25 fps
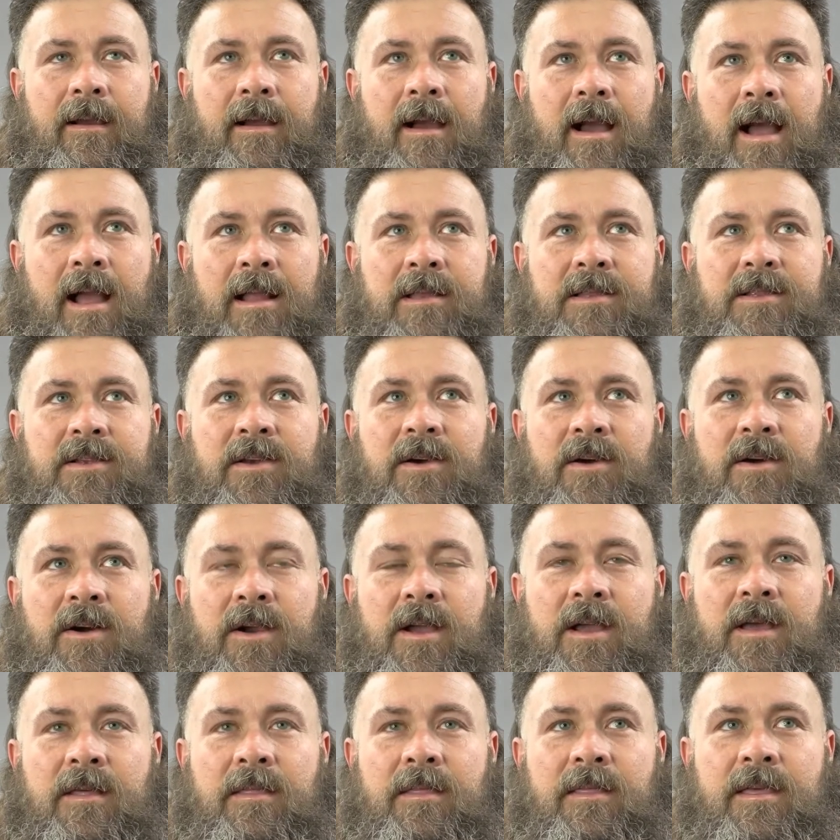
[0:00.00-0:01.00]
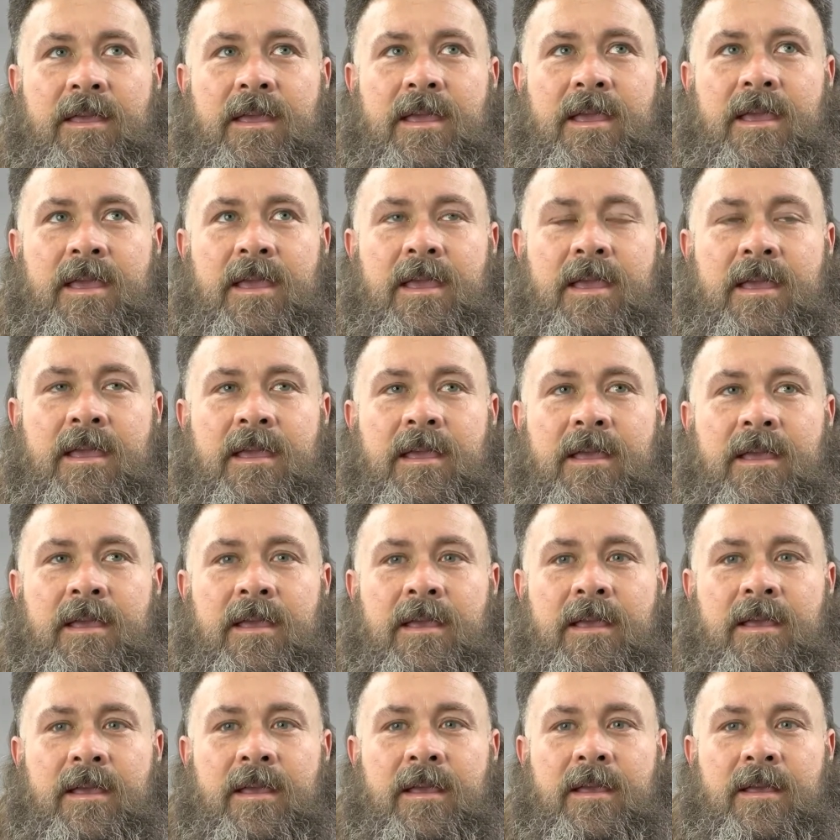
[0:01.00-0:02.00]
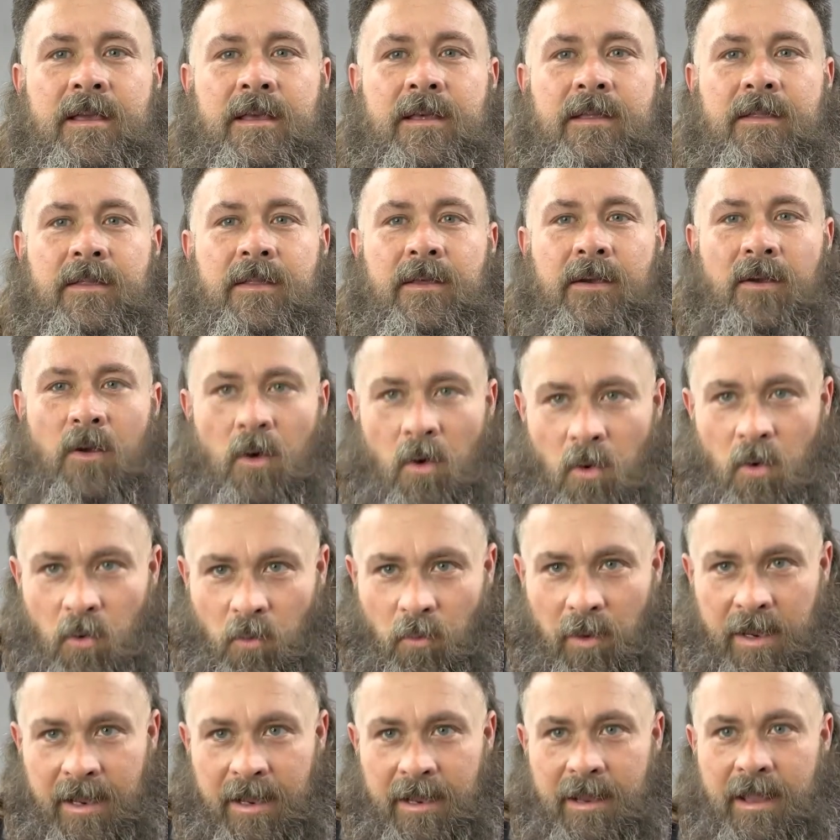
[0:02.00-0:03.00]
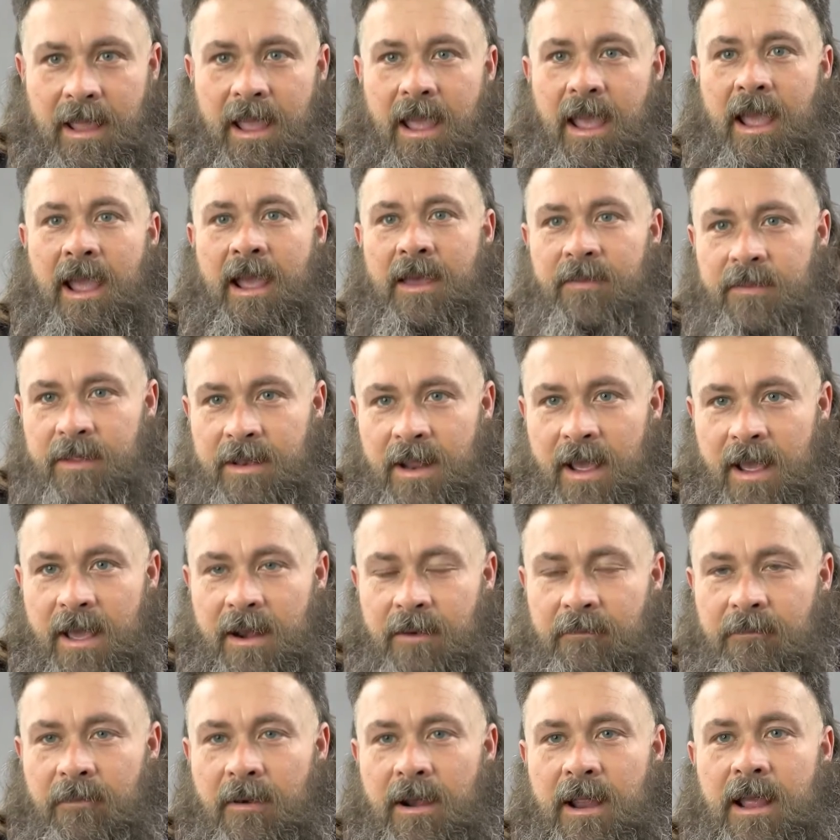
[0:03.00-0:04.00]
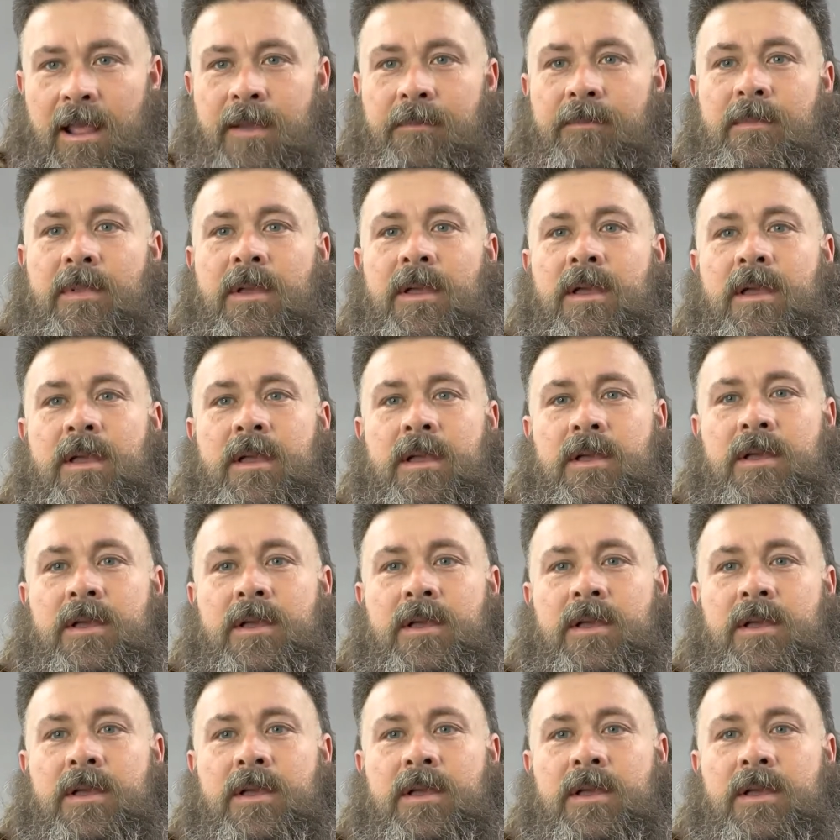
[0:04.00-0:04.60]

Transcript: I took the Goldwing and the Dyna frame